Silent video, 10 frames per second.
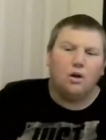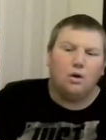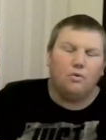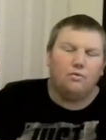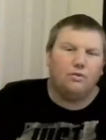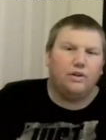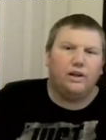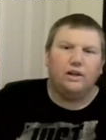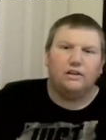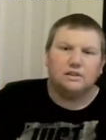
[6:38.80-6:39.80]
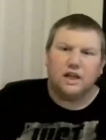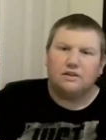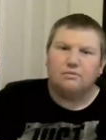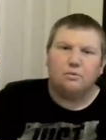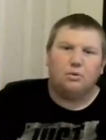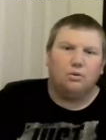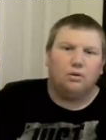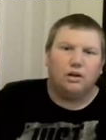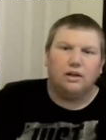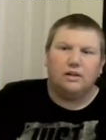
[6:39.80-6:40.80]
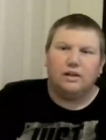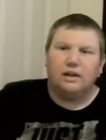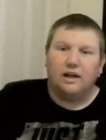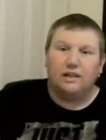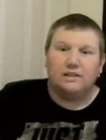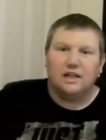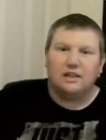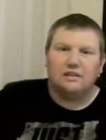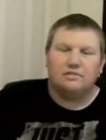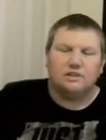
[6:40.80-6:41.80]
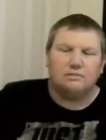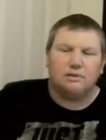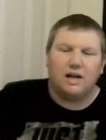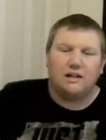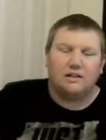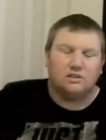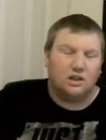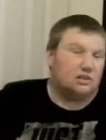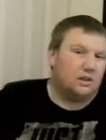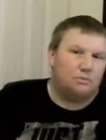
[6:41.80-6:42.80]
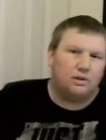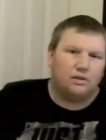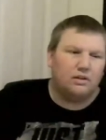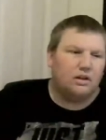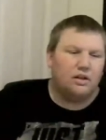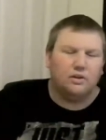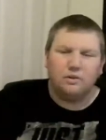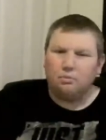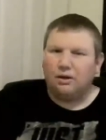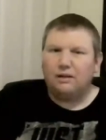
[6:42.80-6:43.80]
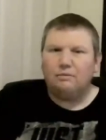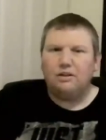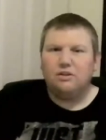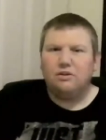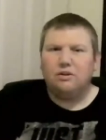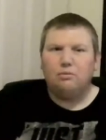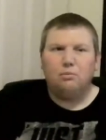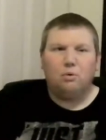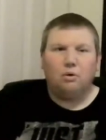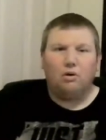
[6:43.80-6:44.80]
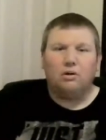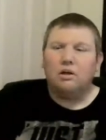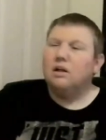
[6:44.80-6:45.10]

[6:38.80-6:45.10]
Hopefully Scott D'Amore and the executives in Impact saw something. They'll bring him in to do more.